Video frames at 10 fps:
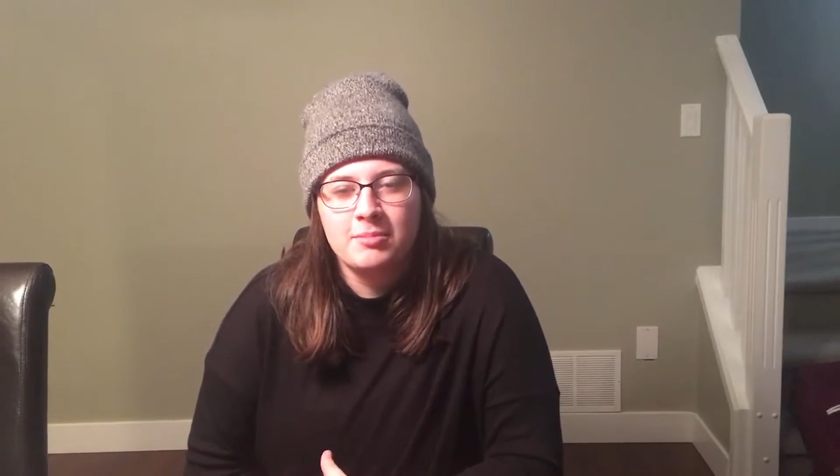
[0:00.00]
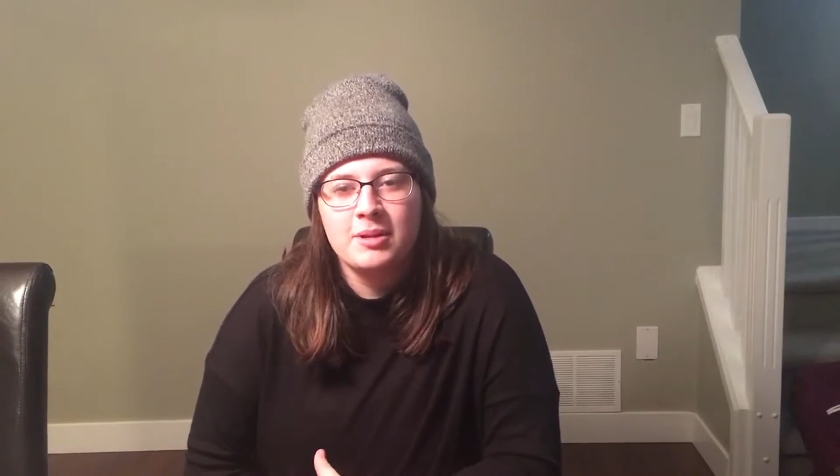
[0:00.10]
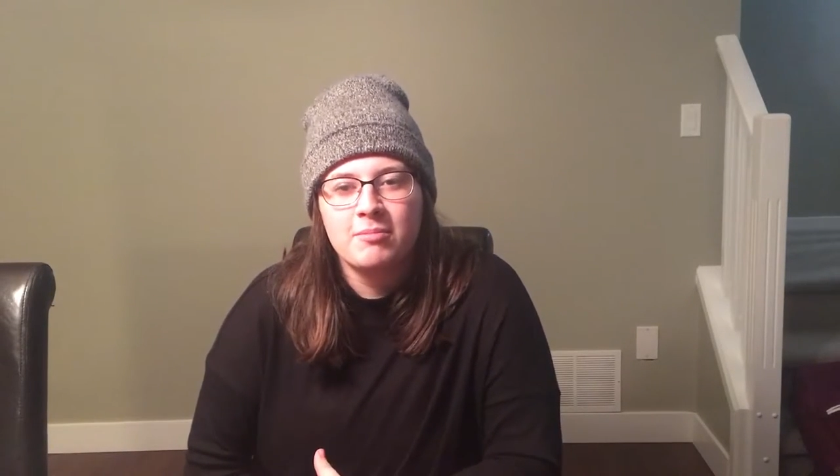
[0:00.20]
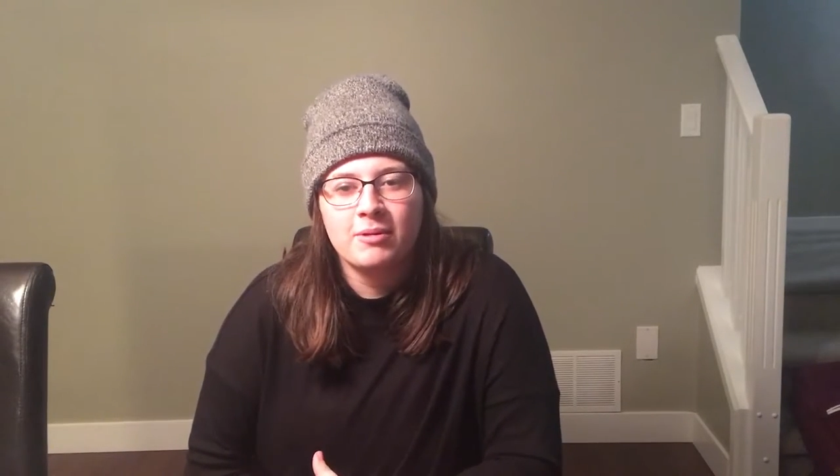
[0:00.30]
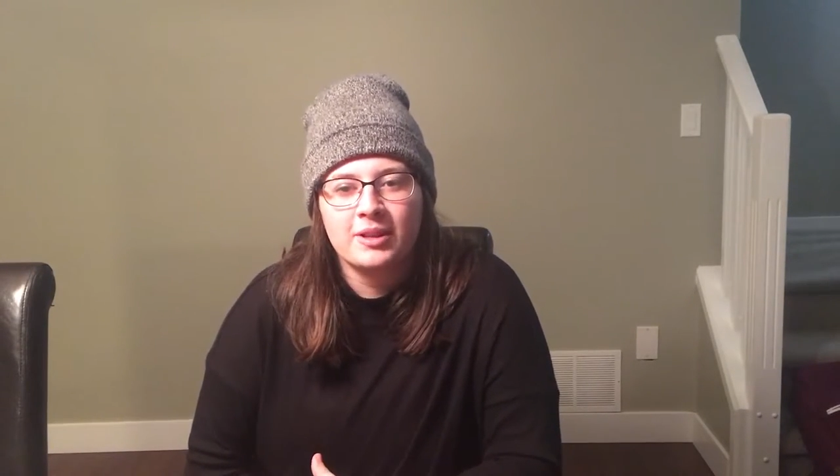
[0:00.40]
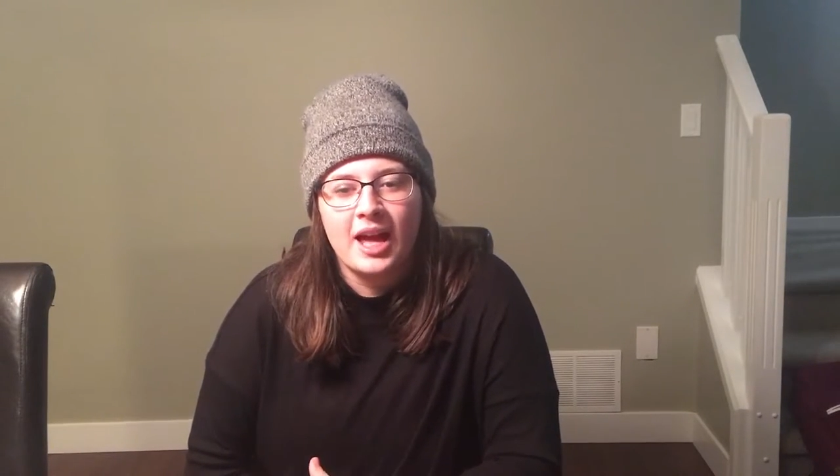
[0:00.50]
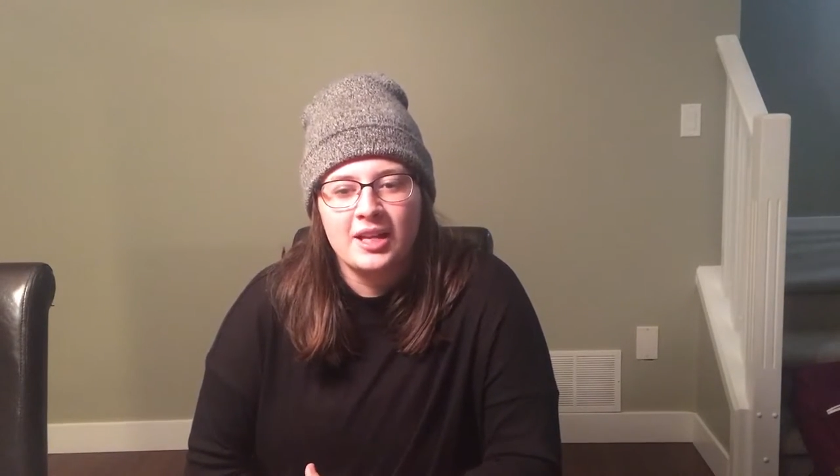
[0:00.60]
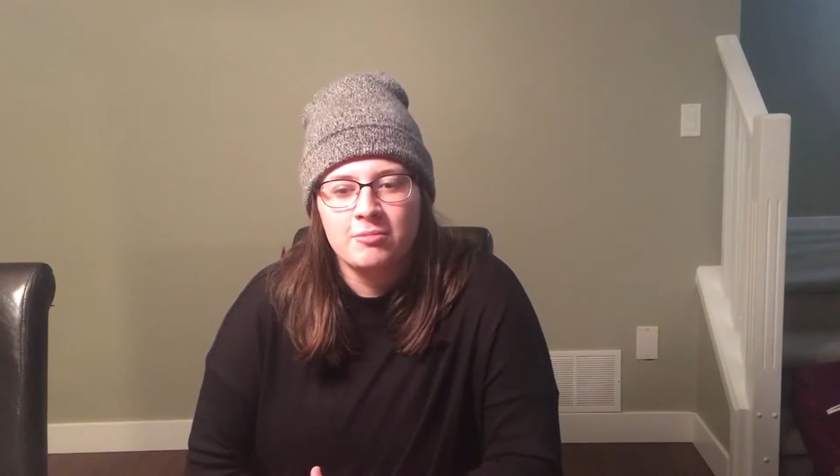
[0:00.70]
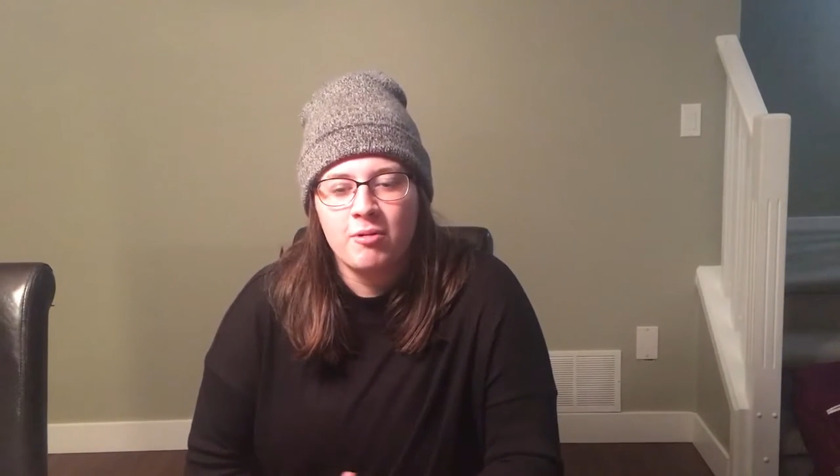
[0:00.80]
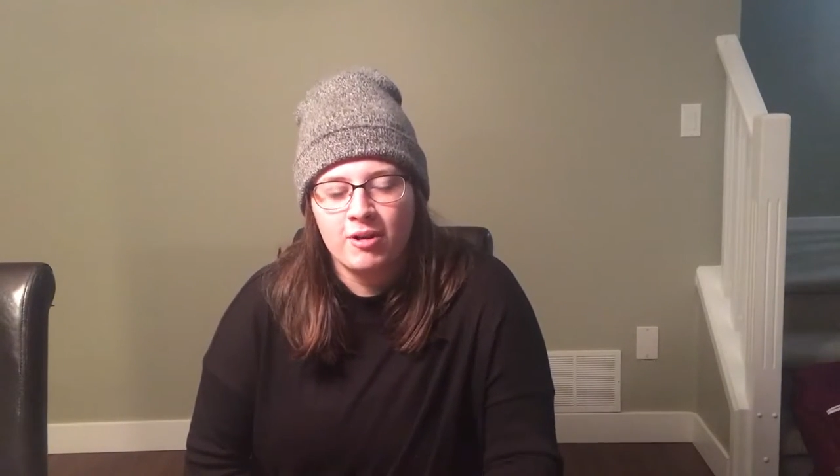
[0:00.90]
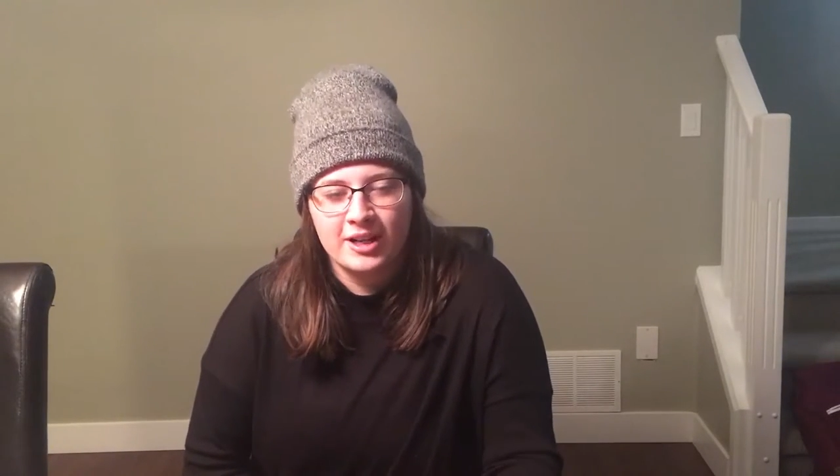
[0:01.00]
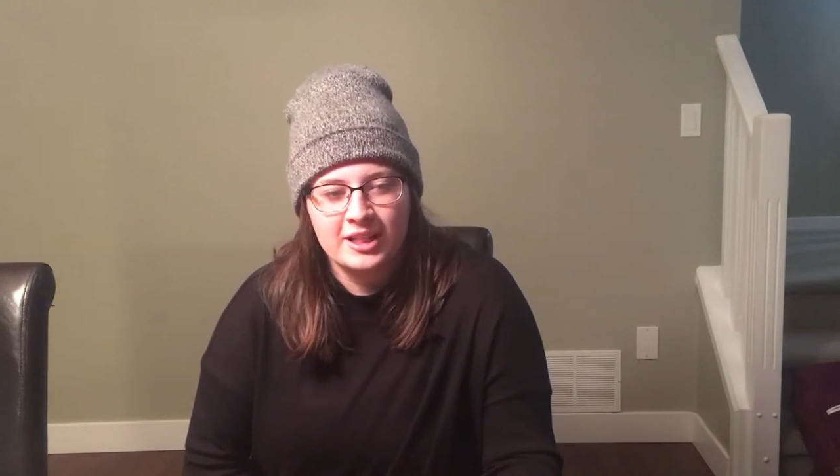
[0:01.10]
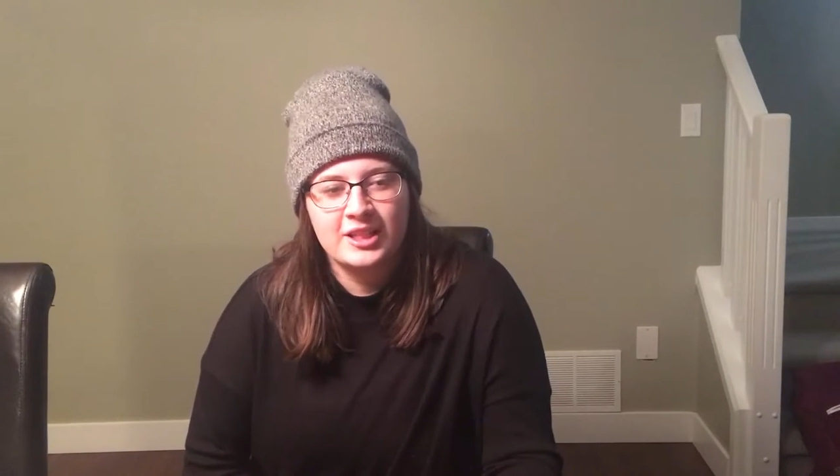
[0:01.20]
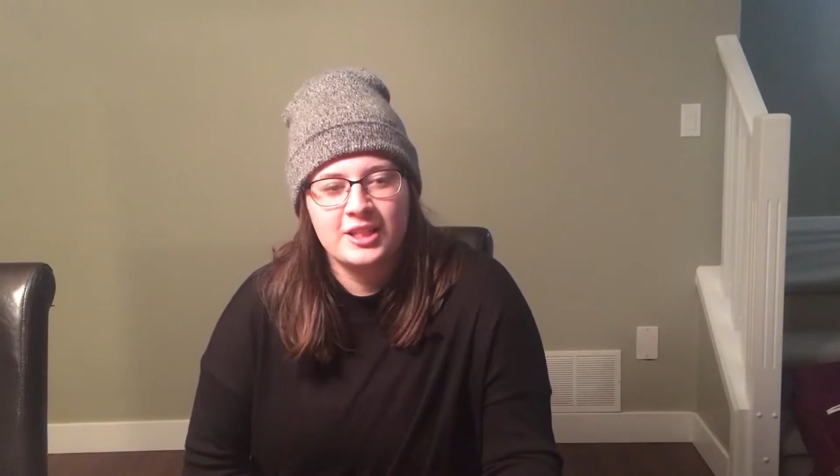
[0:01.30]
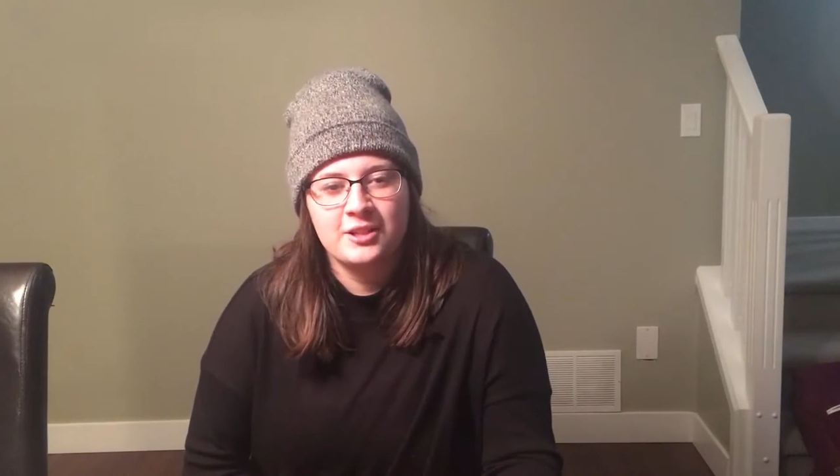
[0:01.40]
people that you pour
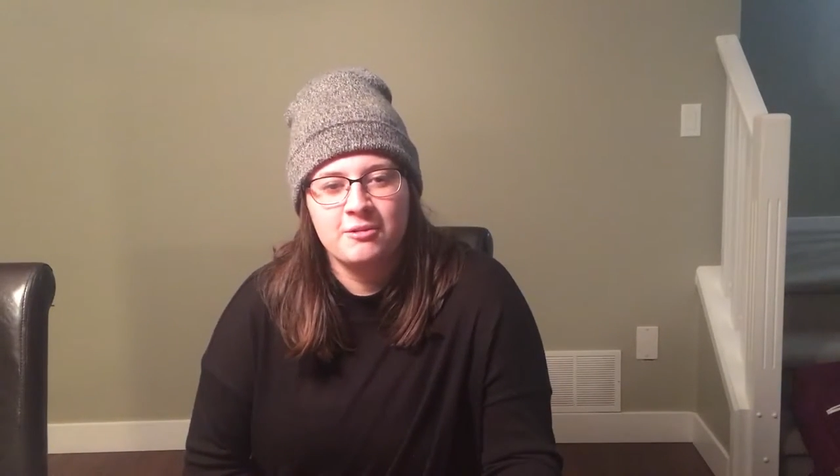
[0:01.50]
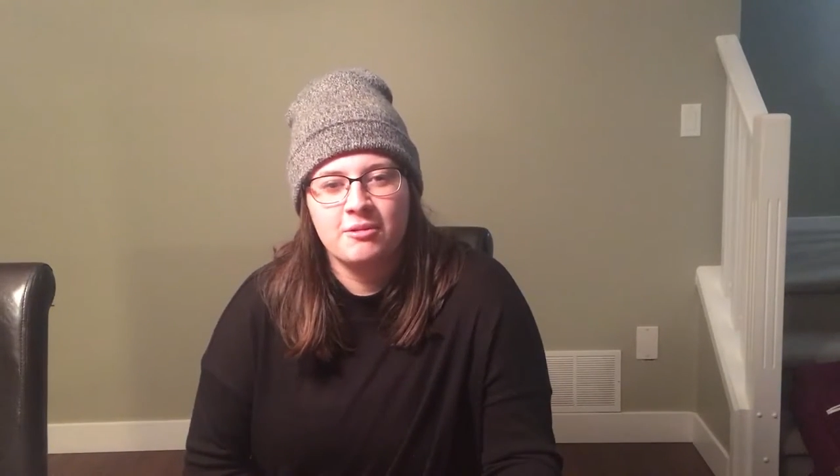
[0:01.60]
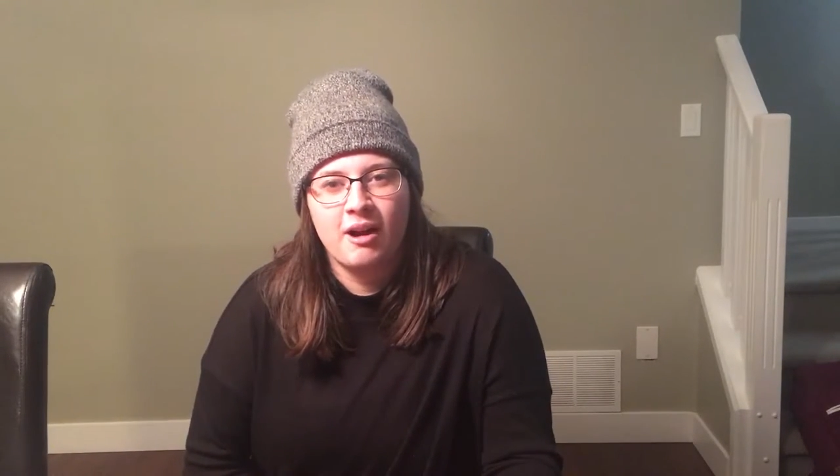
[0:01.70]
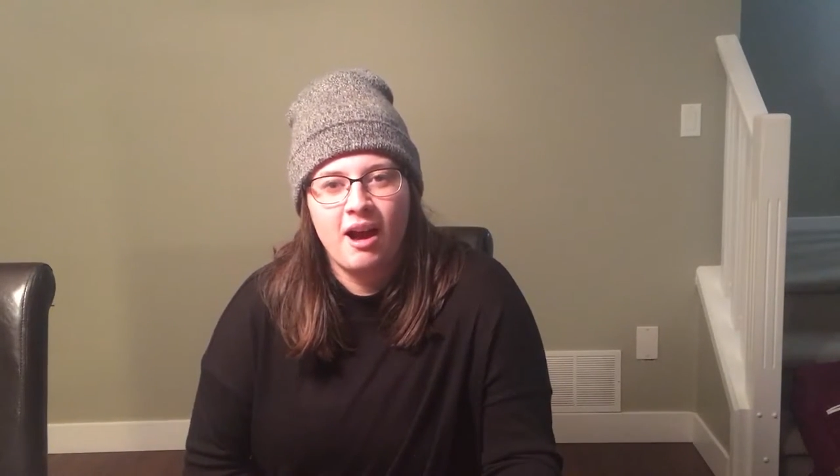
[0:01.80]
into